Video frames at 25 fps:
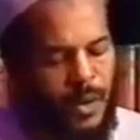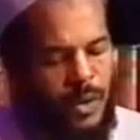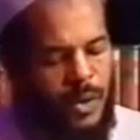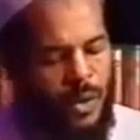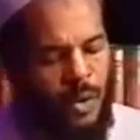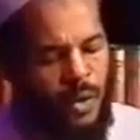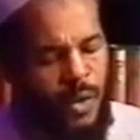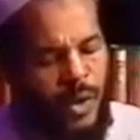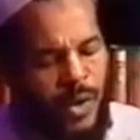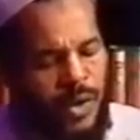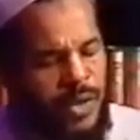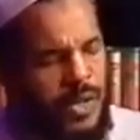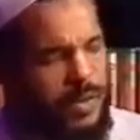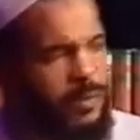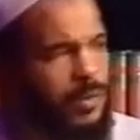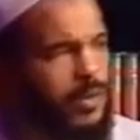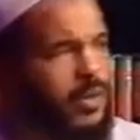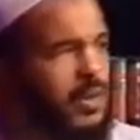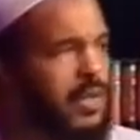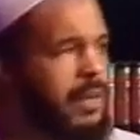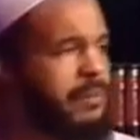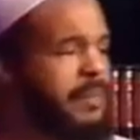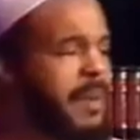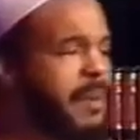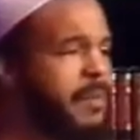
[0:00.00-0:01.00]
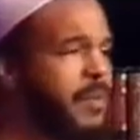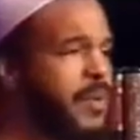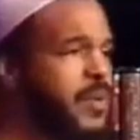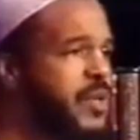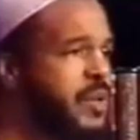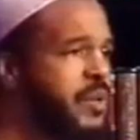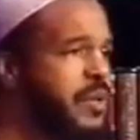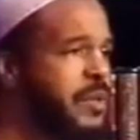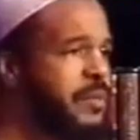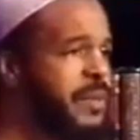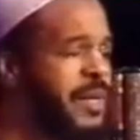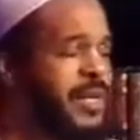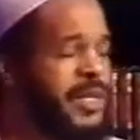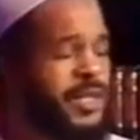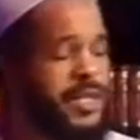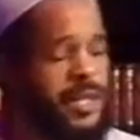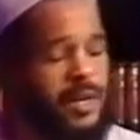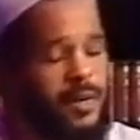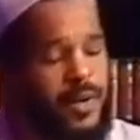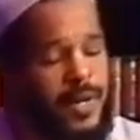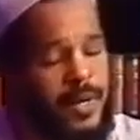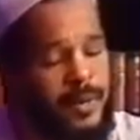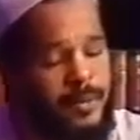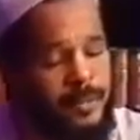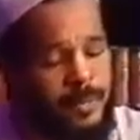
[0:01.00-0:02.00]
known as the Muslim Members of the
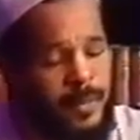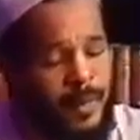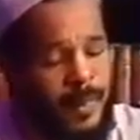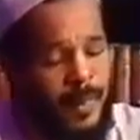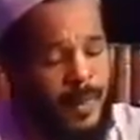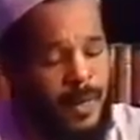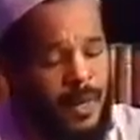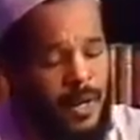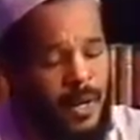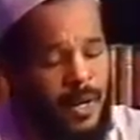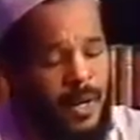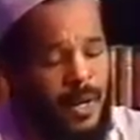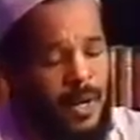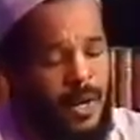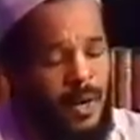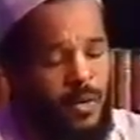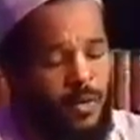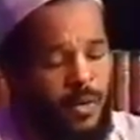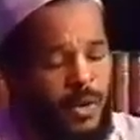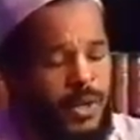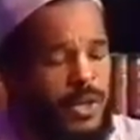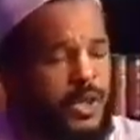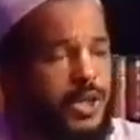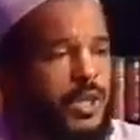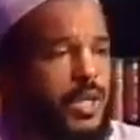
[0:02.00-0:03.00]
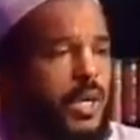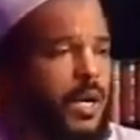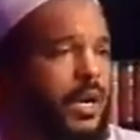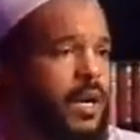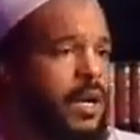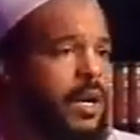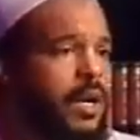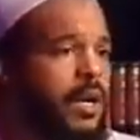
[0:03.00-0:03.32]
Military, which